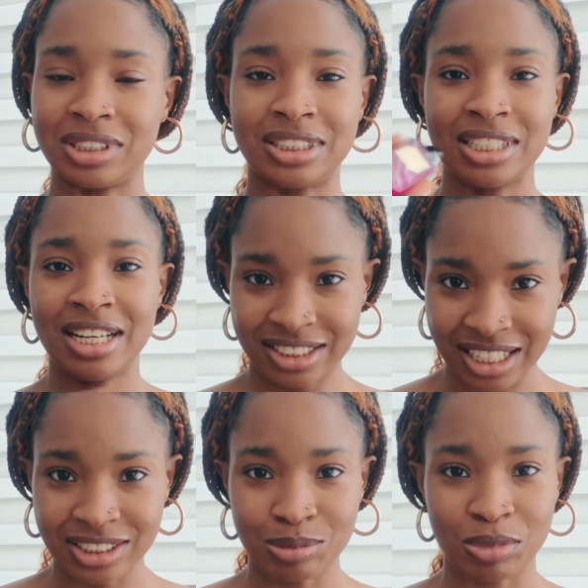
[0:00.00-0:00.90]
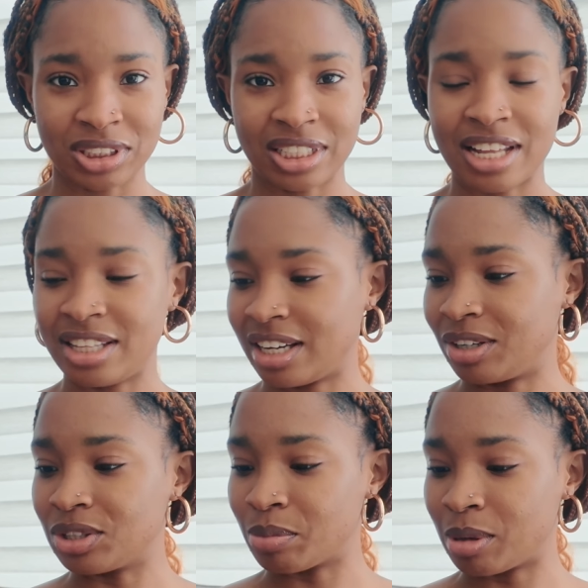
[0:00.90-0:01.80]
but the sets mostly, I think
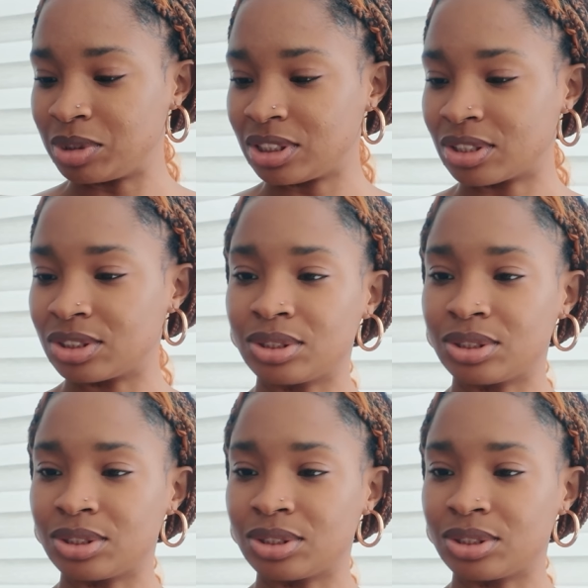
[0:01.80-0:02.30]
I got the Bombshell.